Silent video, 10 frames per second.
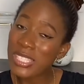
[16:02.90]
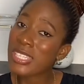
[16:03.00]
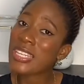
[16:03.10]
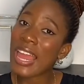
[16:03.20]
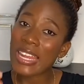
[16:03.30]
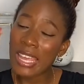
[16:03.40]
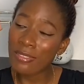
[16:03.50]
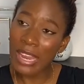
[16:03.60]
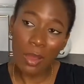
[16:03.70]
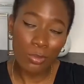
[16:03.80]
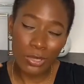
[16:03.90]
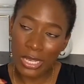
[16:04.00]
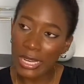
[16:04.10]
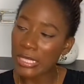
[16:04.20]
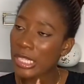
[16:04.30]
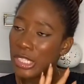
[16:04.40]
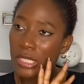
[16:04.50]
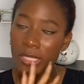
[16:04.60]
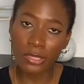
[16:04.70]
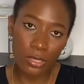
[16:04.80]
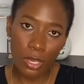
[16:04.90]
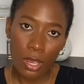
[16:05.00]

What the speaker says: Till I left Abuja, that's what she did.